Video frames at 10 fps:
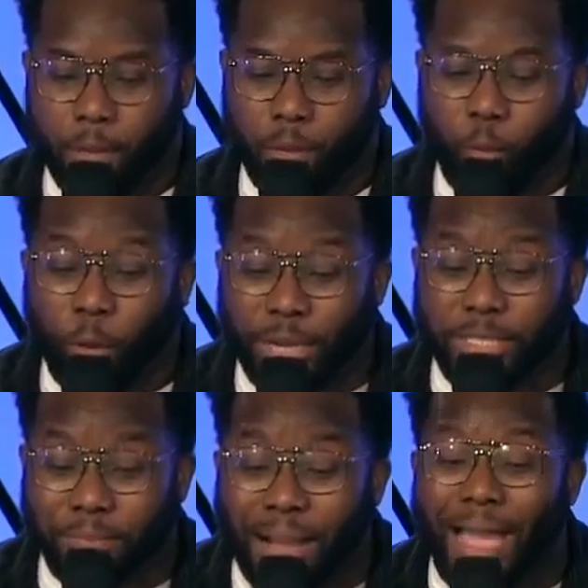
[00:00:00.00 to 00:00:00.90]
What
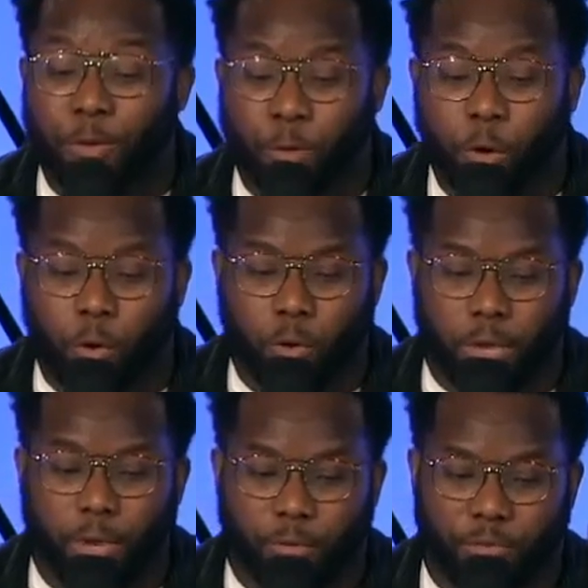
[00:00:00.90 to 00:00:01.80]
is my role
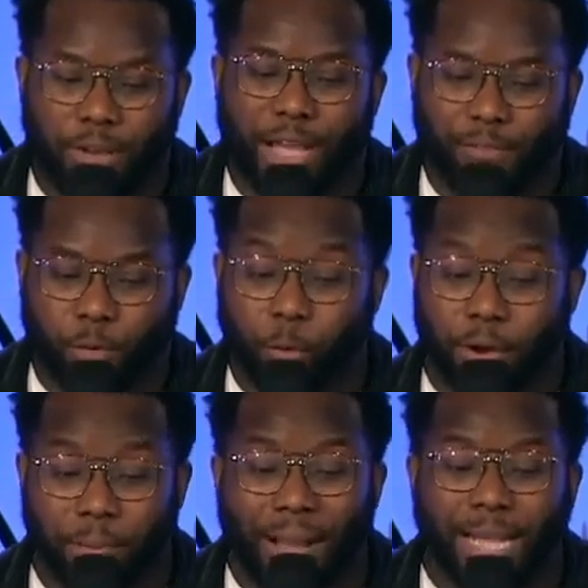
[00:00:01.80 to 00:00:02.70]
in revival? What
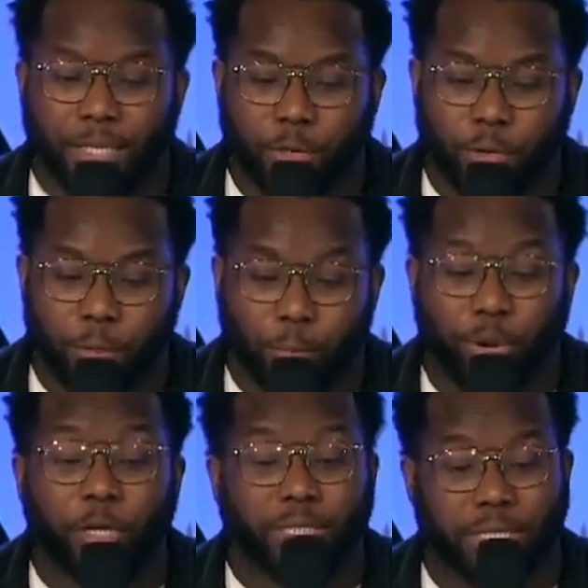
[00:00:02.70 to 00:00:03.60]
am I doing
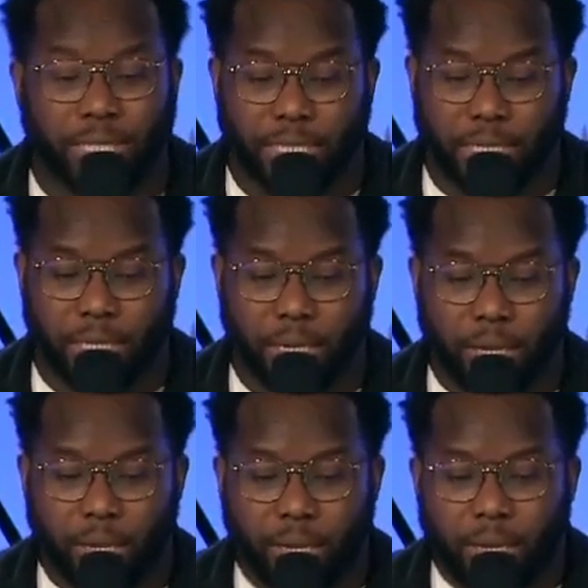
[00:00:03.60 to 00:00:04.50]
personally
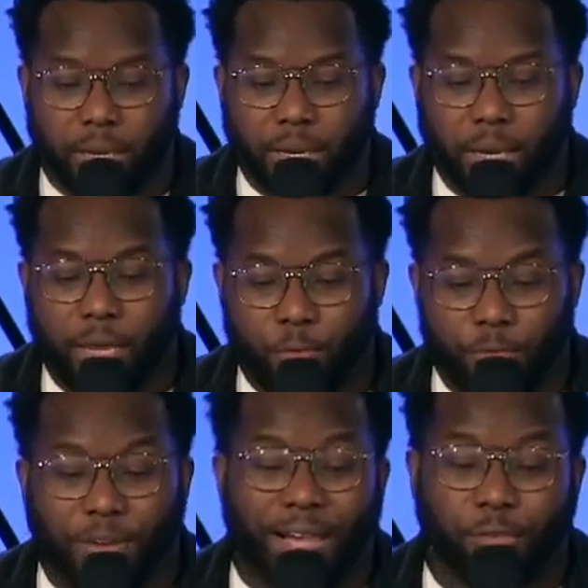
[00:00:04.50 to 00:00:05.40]
in
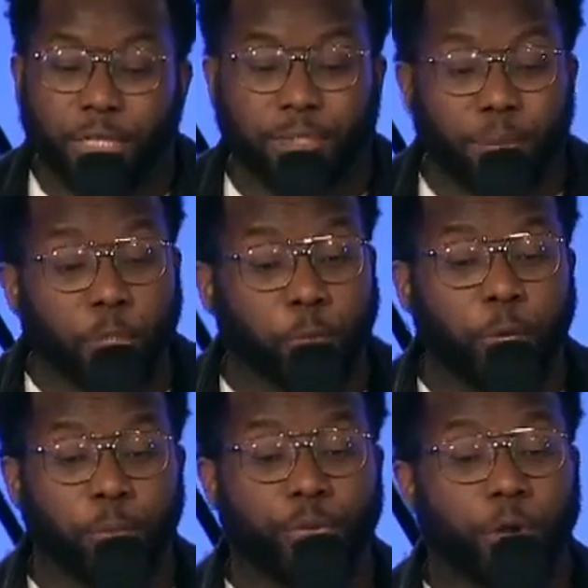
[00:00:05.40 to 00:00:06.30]
revival? Because most
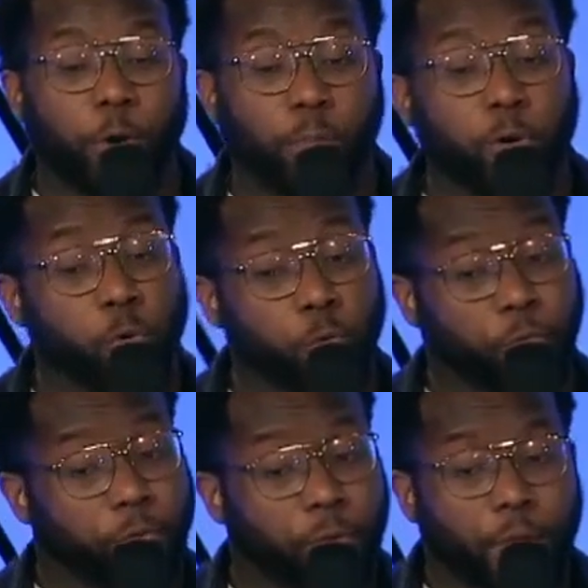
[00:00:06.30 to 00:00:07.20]
people don't
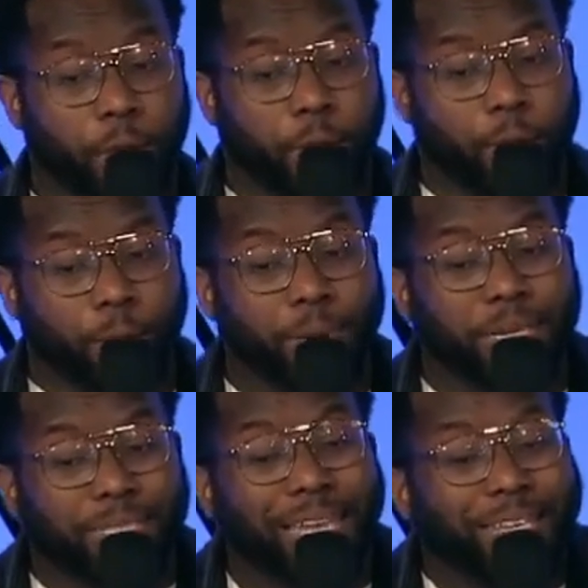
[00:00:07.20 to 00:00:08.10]
move
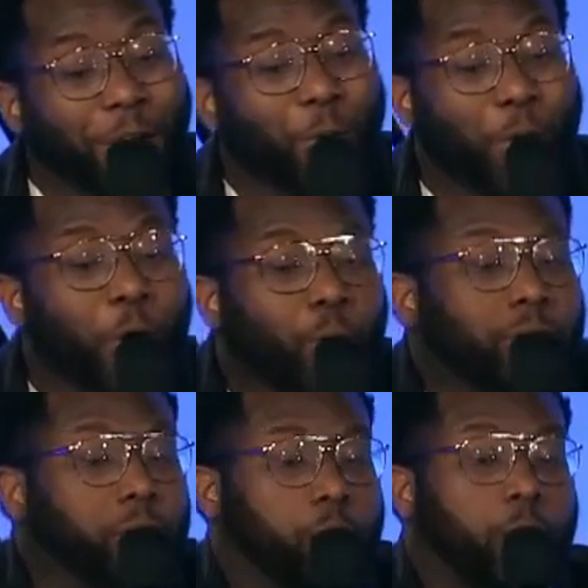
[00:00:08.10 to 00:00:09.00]
because they don't know
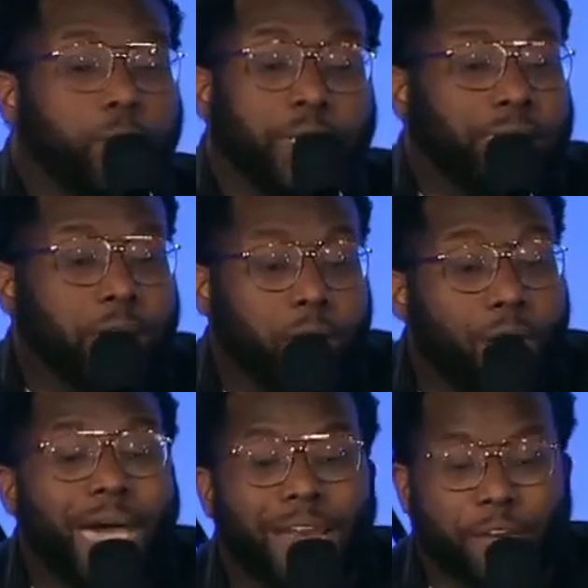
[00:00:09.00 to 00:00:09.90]
what their role is. They don't know
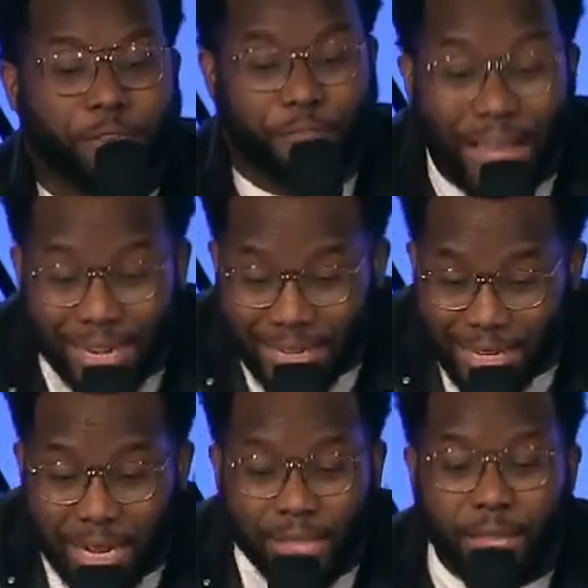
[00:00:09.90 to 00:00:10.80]
how to define it.
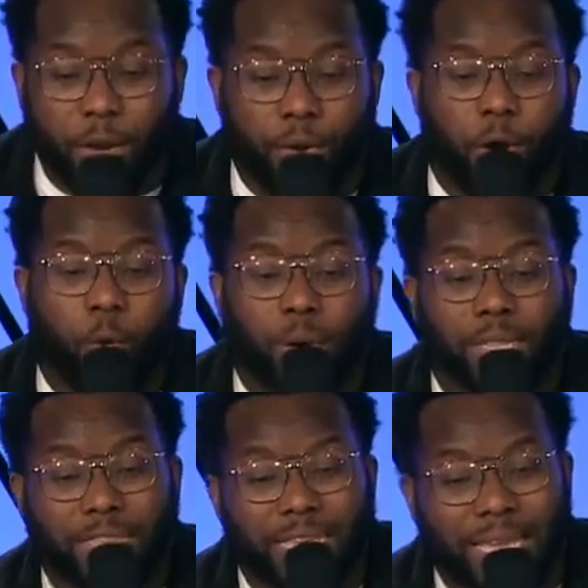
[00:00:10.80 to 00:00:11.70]
They don't know
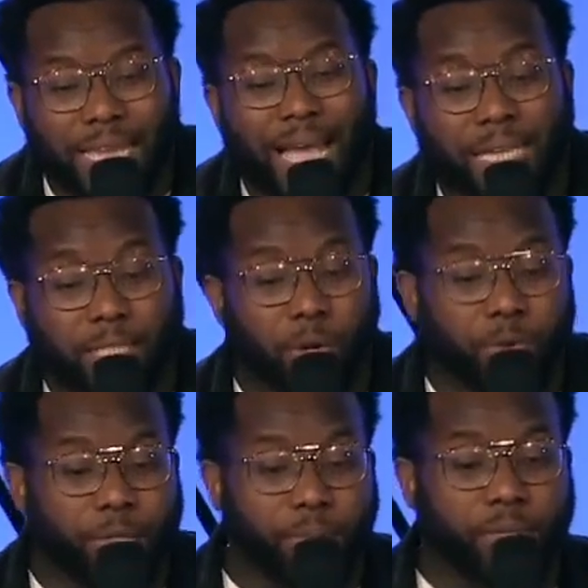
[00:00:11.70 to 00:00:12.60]
what thing God
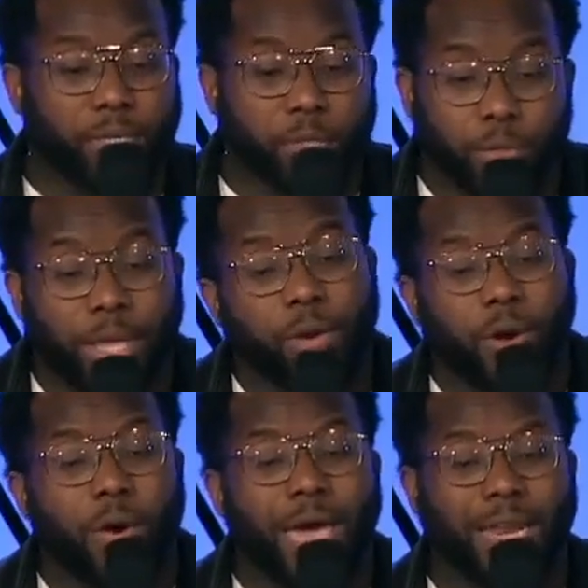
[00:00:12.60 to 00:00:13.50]
told them to do. They don't
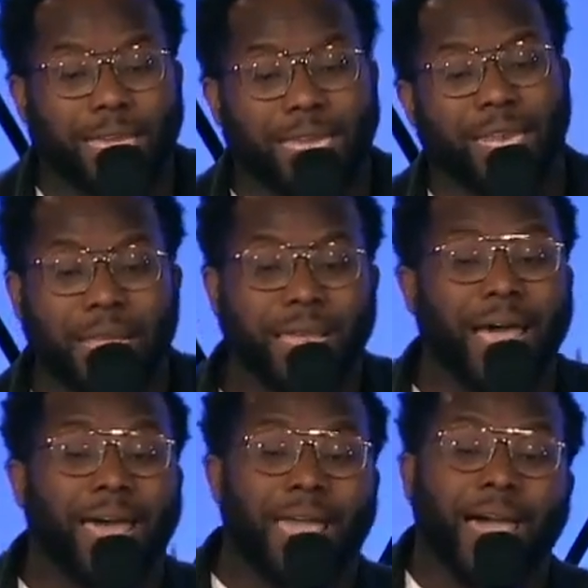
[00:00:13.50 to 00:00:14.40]
know how to get
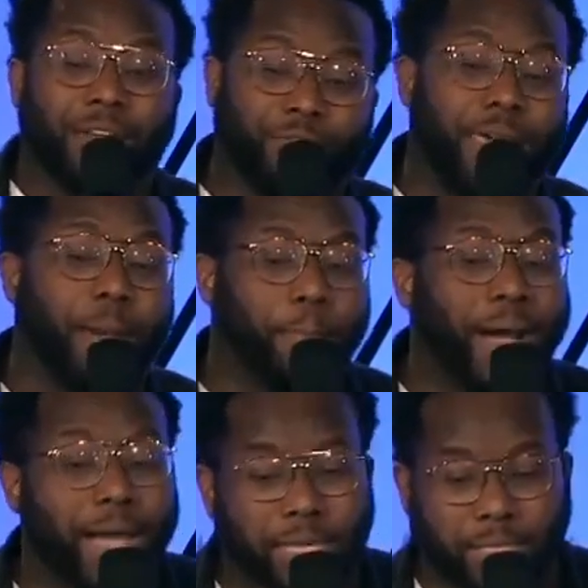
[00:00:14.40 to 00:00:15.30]
God out of that
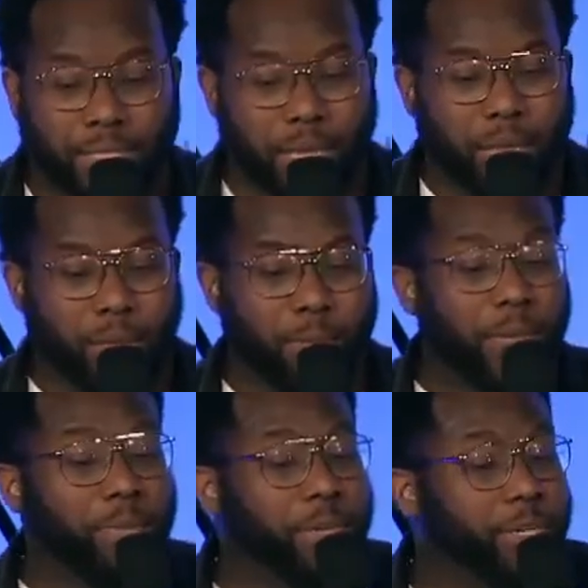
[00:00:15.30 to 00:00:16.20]
box.
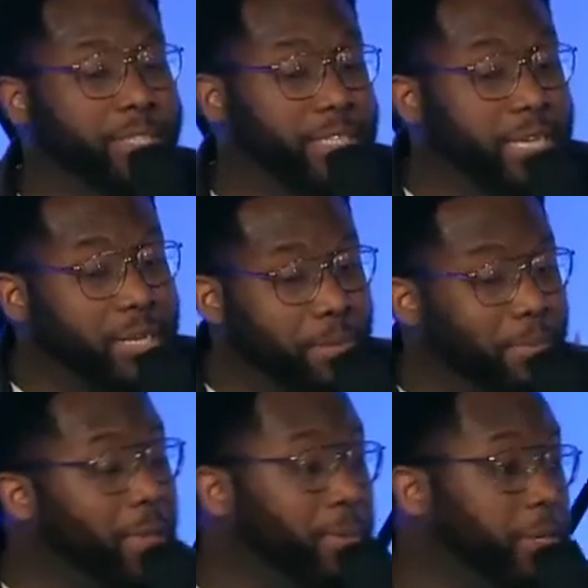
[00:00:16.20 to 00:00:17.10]
Maybe you're sent.
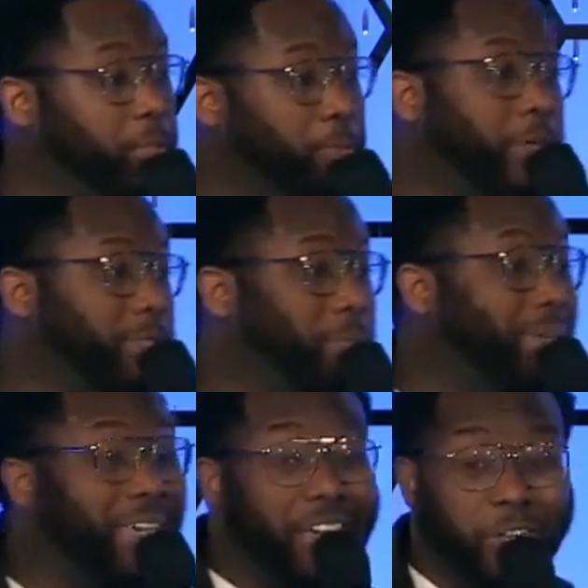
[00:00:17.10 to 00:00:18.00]
Maybe you're supposed to
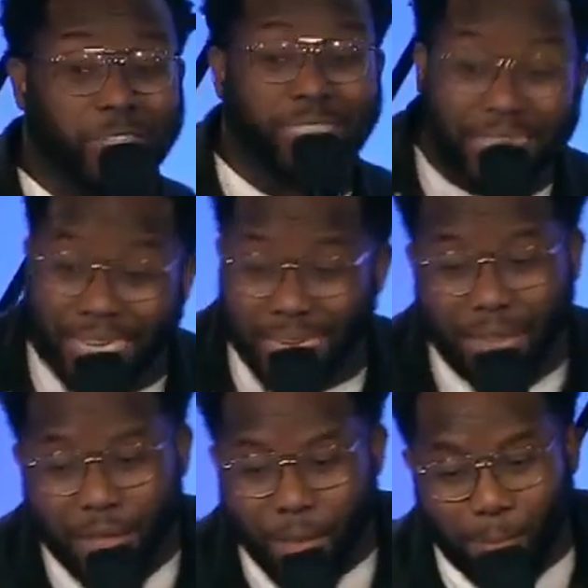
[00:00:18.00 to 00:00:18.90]
be interceding.
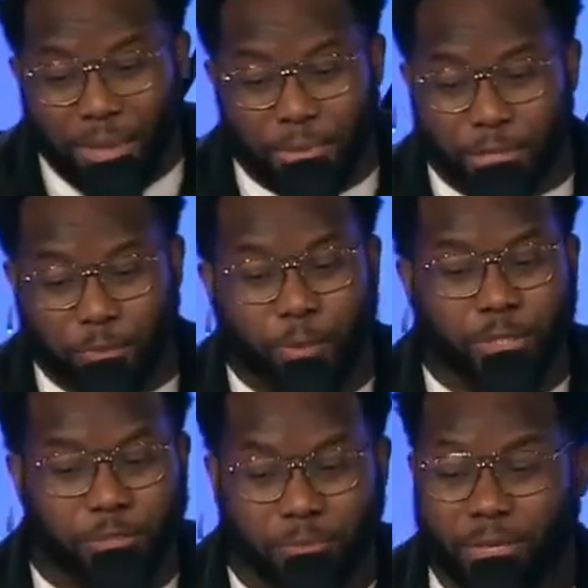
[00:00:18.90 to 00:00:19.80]
Maybe you're
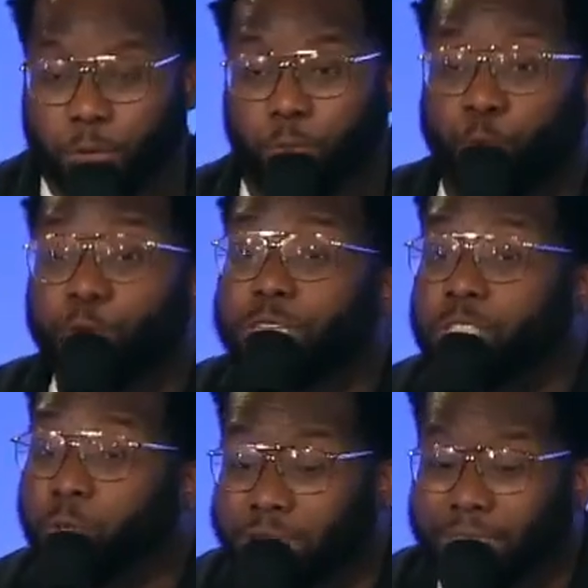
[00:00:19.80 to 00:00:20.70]
supposed to be
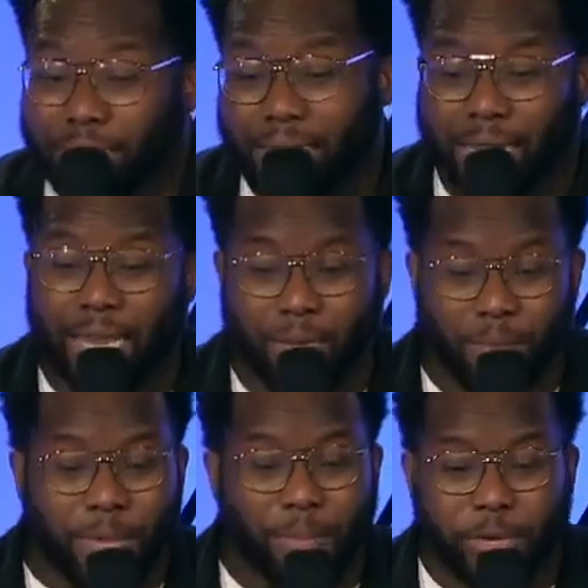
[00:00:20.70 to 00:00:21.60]
resourcing the kingdom.
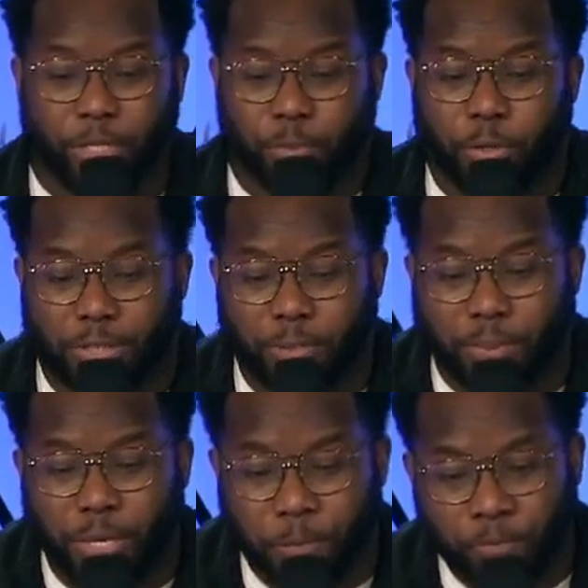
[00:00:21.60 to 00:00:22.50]
Maybe you're supposed to
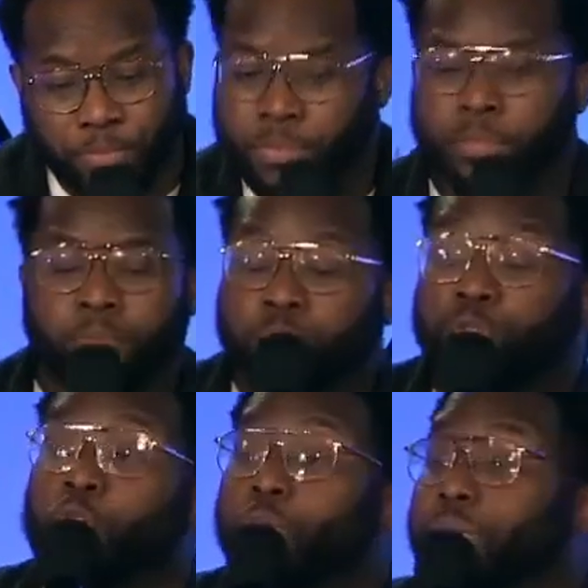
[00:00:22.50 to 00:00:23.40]
be
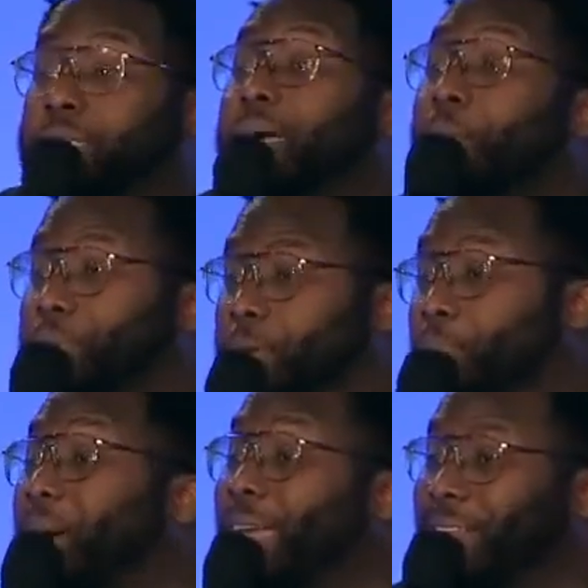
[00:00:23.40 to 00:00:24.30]
doing something,
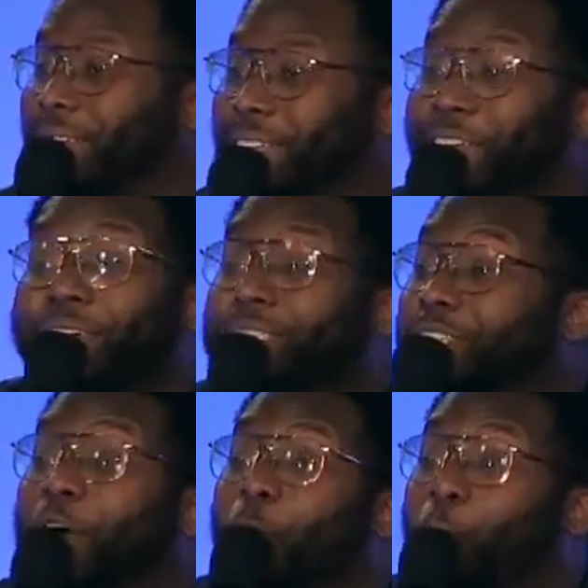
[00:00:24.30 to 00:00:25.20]
but there is
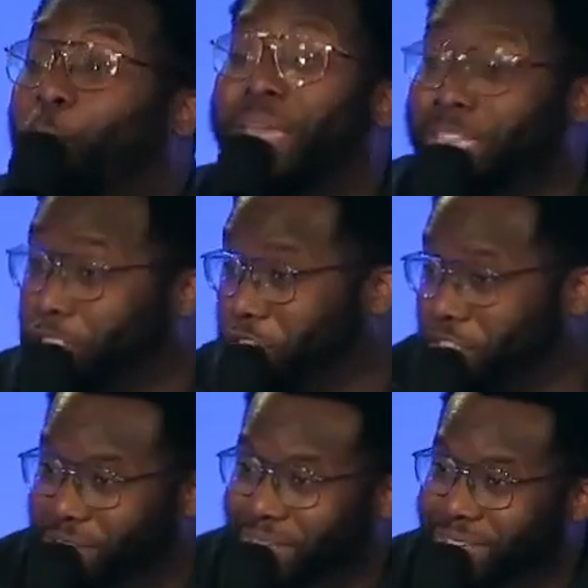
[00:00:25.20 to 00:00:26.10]
no bench
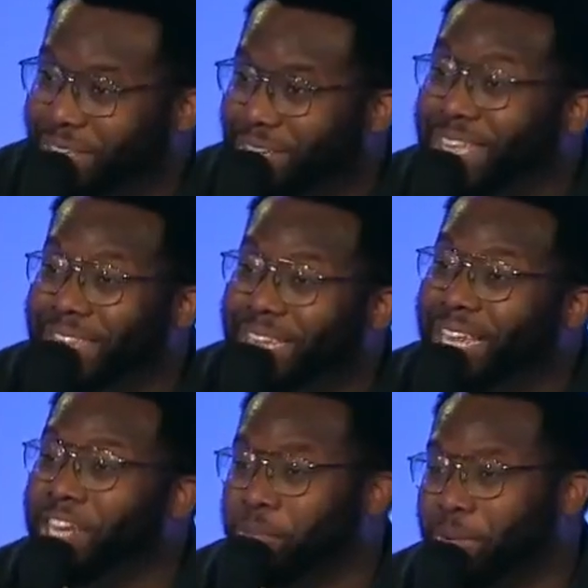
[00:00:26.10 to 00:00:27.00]
in the
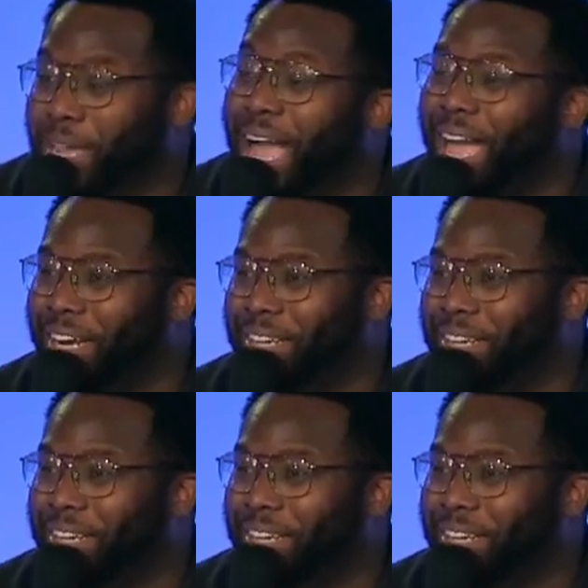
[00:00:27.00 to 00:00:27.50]
kingdom of God.